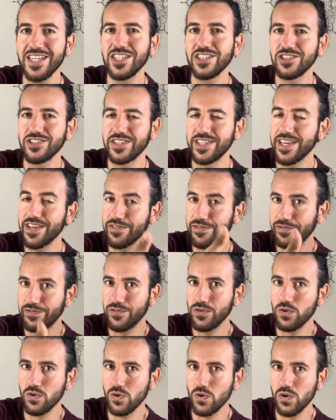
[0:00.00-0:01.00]

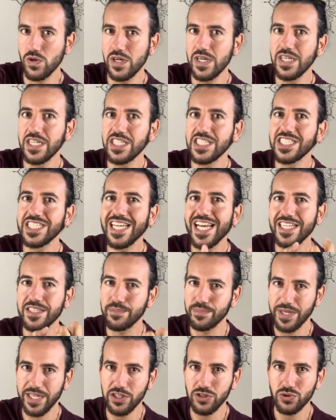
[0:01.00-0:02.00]
Therefore, she has
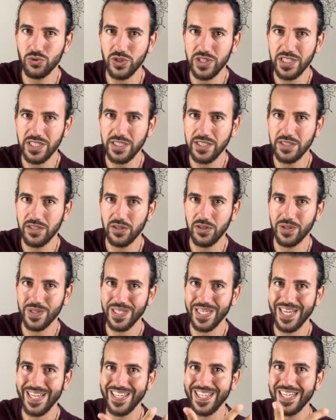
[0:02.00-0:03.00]
boundaries,
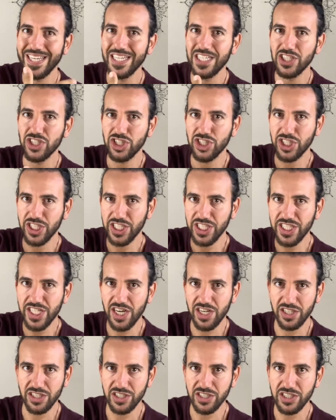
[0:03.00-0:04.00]
okay? She
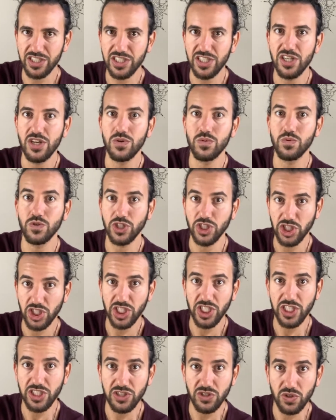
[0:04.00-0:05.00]
does what she
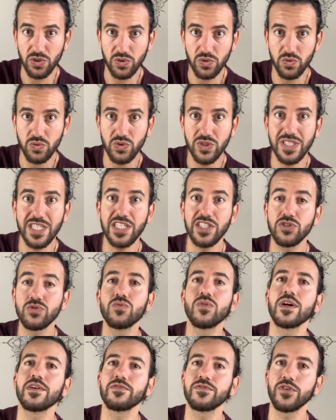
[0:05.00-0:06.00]
knows is
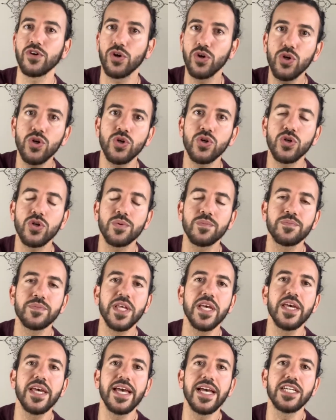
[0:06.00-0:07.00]
right for her,
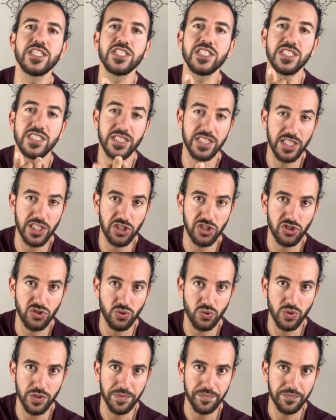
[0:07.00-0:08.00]
and she sticks to
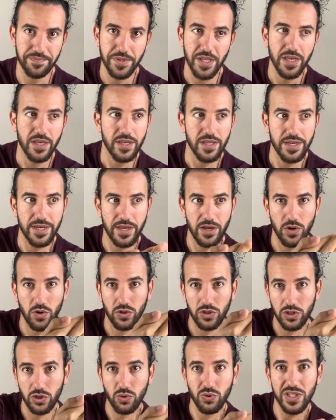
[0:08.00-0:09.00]
it. Now, the
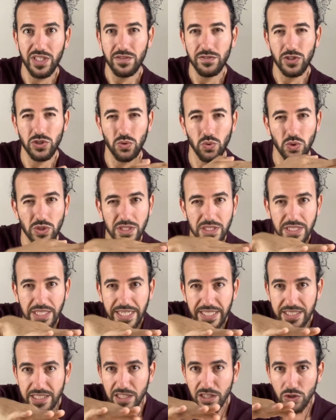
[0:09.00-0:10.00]
Queen of Swords
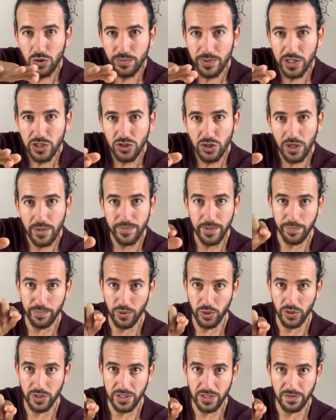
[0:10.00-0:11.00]
takes a little bit of time to
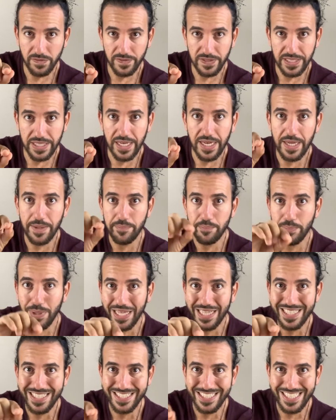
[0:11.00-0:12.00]
persevere and
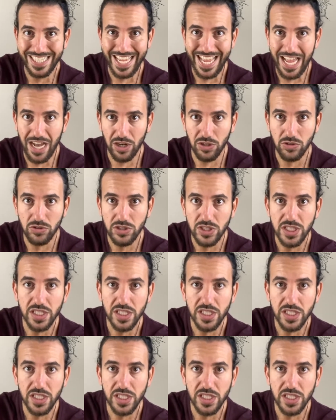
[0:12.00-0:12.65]
balance out